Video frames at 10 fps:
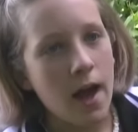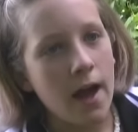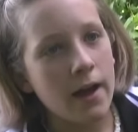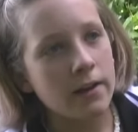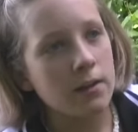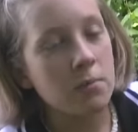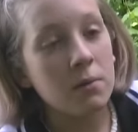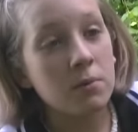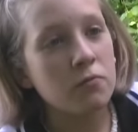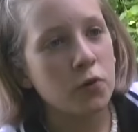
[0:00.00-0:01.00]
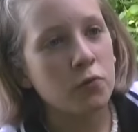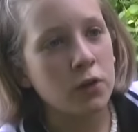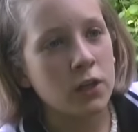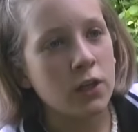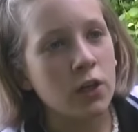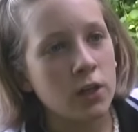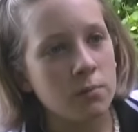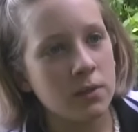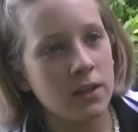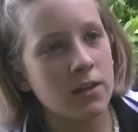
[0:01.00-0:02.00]
and it made me feel really
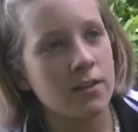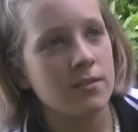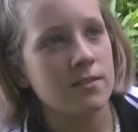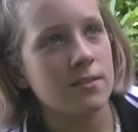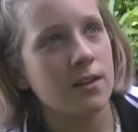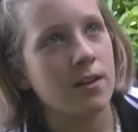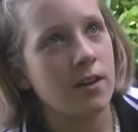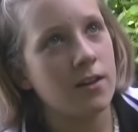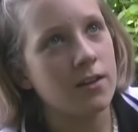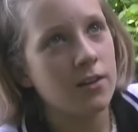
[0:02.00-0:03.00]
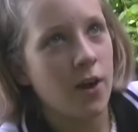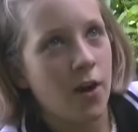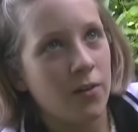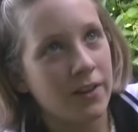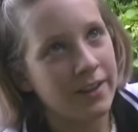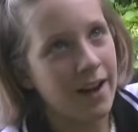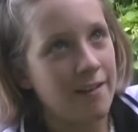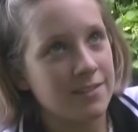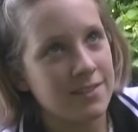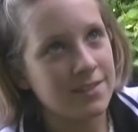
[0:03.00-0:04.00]
good because, you know, like,
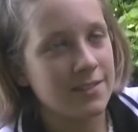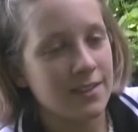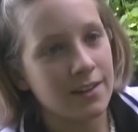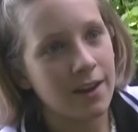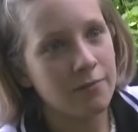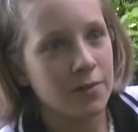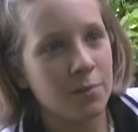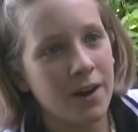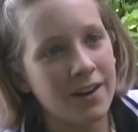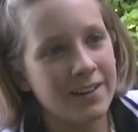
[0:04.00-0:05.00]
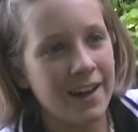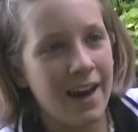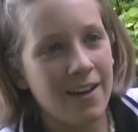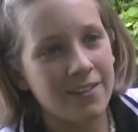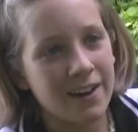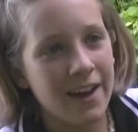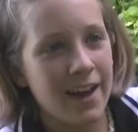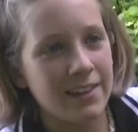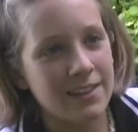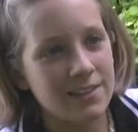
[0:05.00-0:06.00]
I was the life of the party now, and I
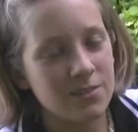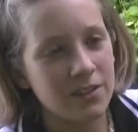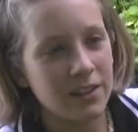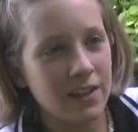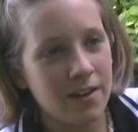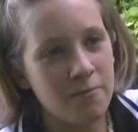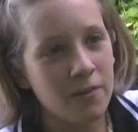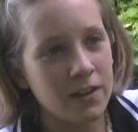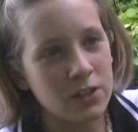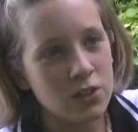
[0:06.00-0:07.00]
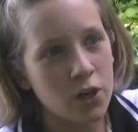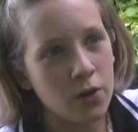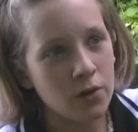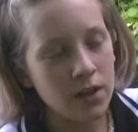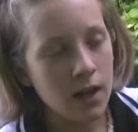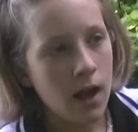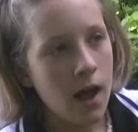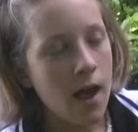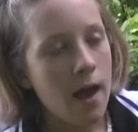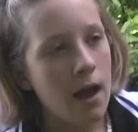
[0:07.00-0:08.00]
had this really funny joke.
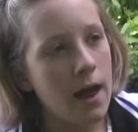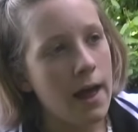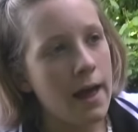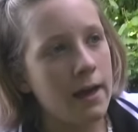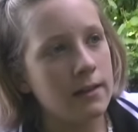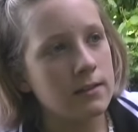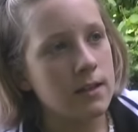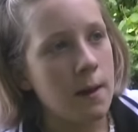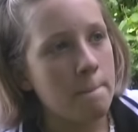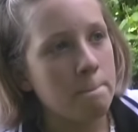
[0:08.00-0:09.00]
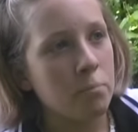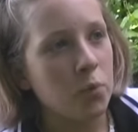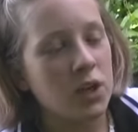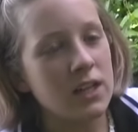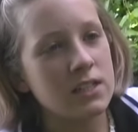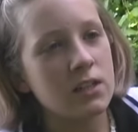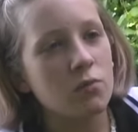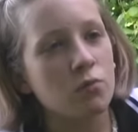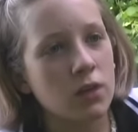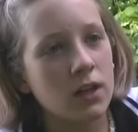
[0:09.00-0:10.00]
And what I
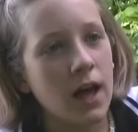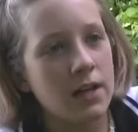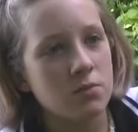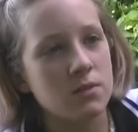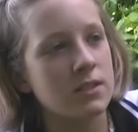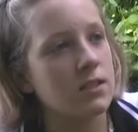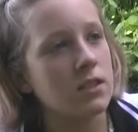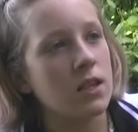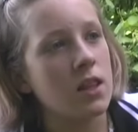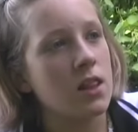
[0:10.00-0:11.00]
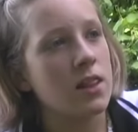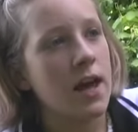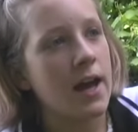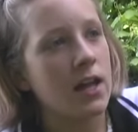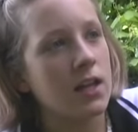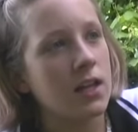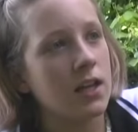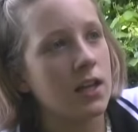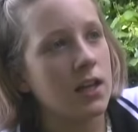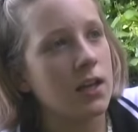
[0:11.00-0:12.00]
didn't realize was that
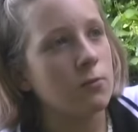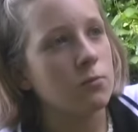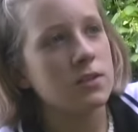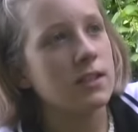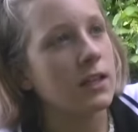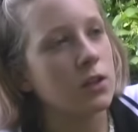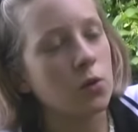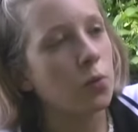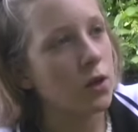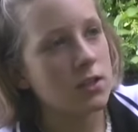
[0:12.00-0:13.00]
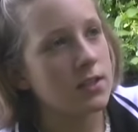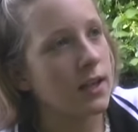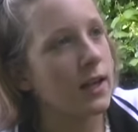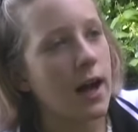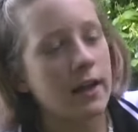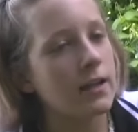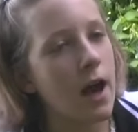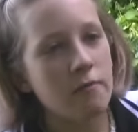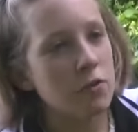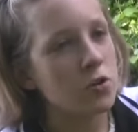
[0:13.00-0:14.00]
it was, like, the worst thing I had
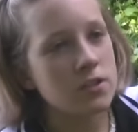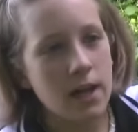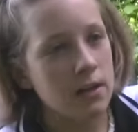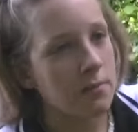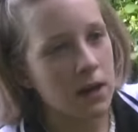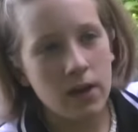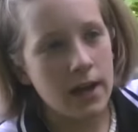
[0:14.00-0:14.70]
ever said about